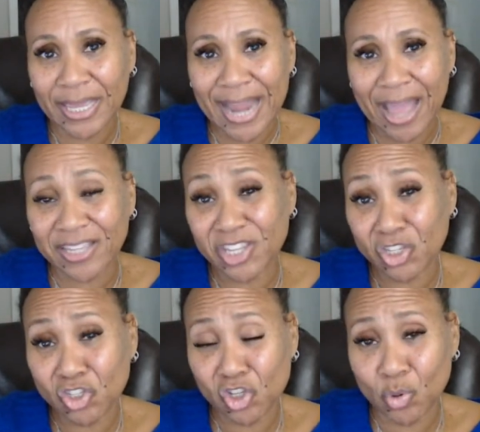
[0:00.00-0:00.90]
get
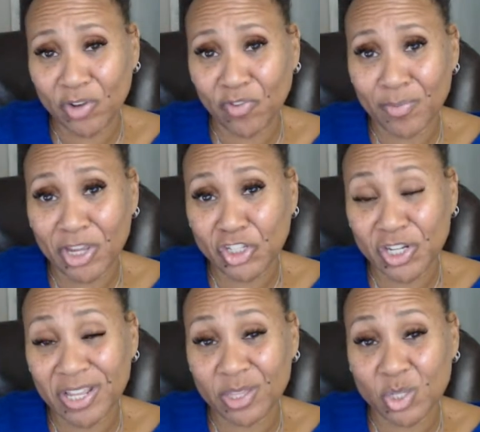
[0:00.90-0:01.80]
access to
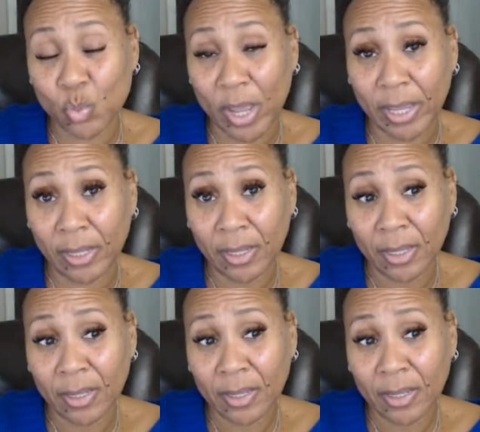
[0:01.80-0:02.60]
information in this way?